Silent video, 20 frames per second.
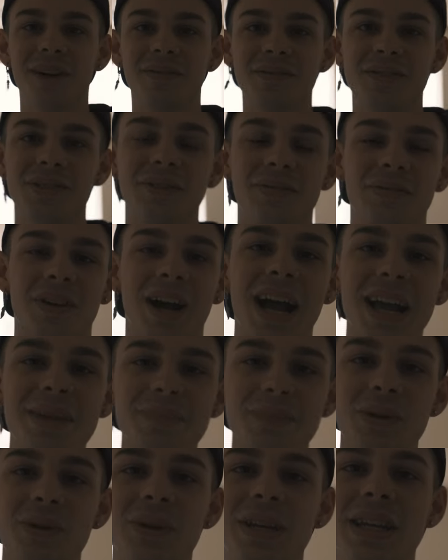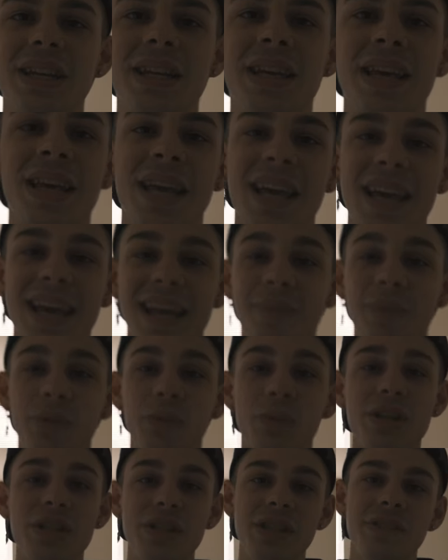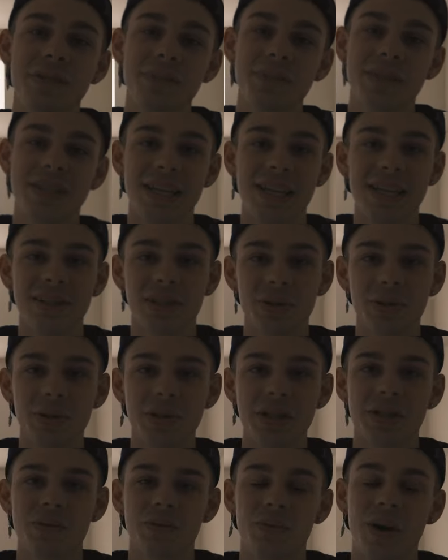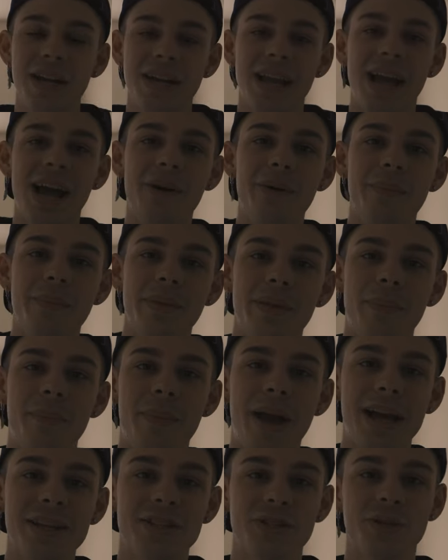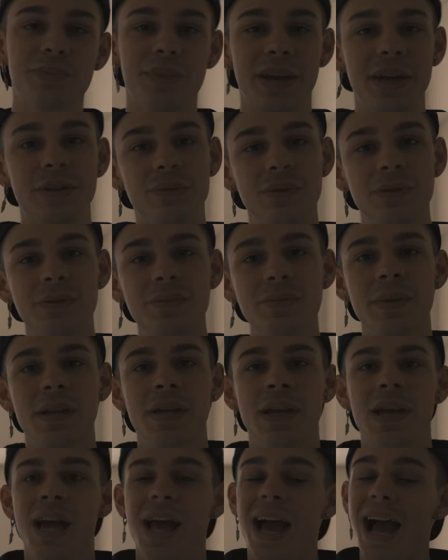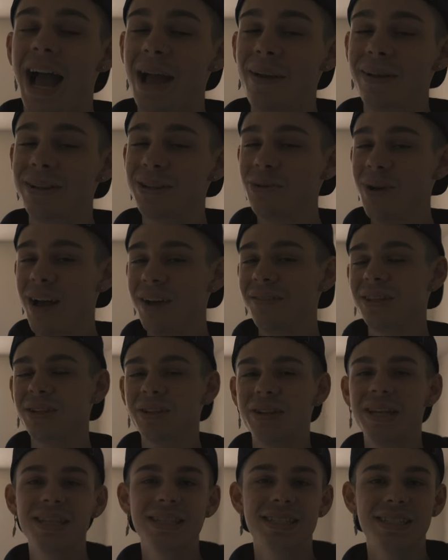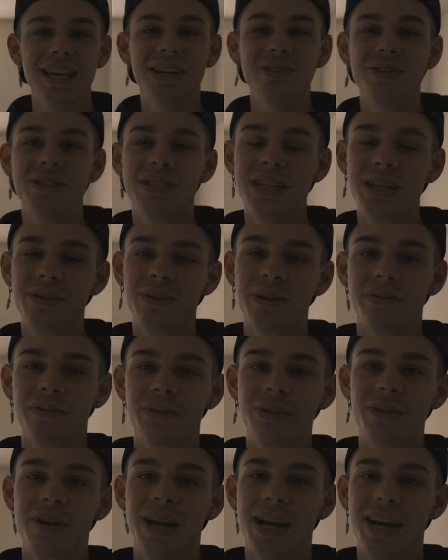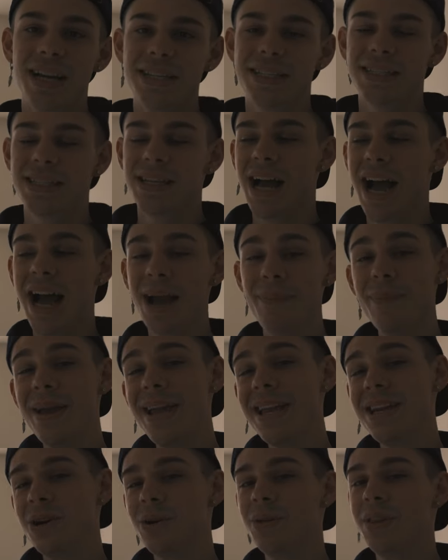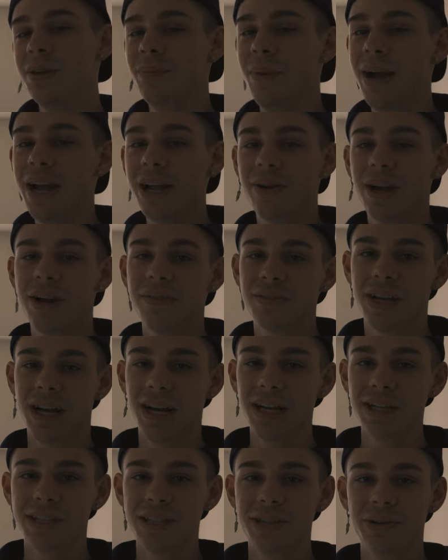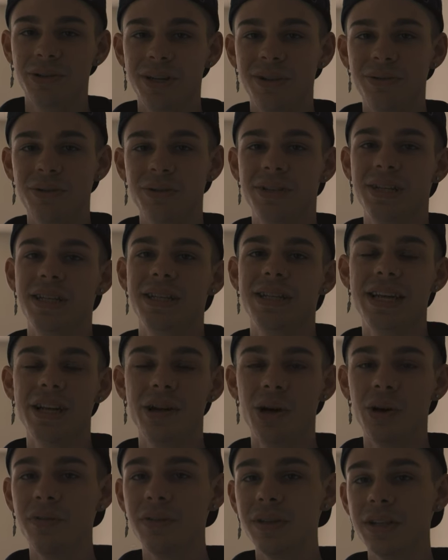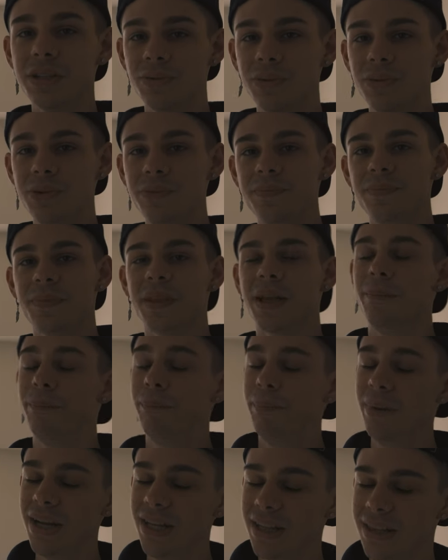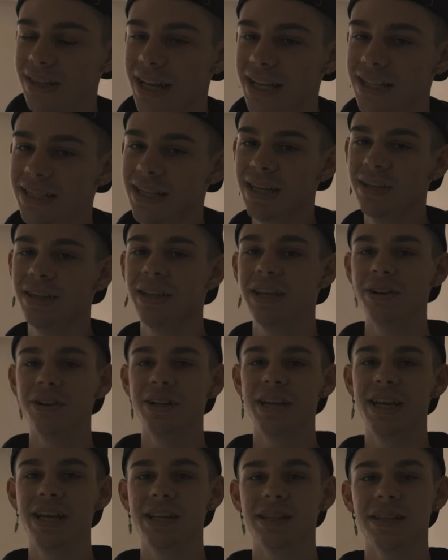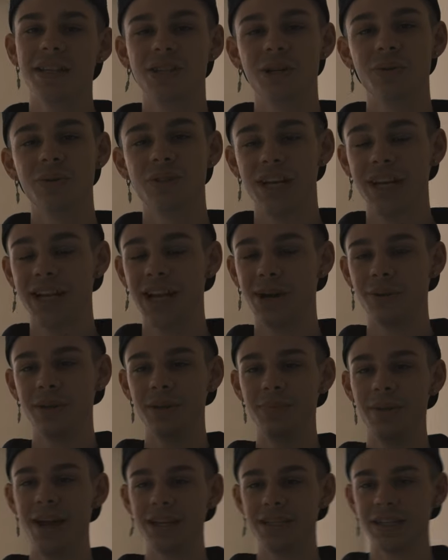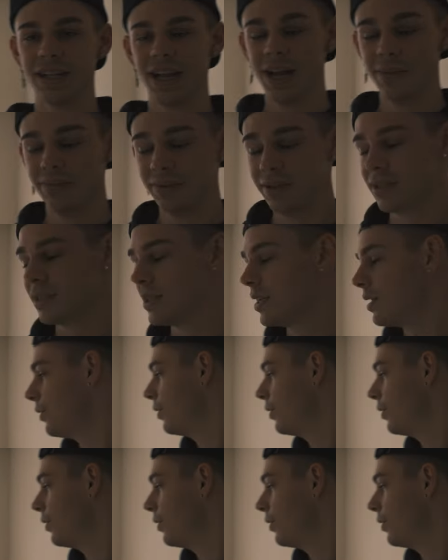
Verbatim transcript: Officer for Hype Unit. I'm originally from Saint Louis. Right now I'm in the master bedroom. I do have a little insider secret for you guys. I may know the Minecraft content creator who's gonna take over this room, but that's at a later date. Let's go check out where the magic happens.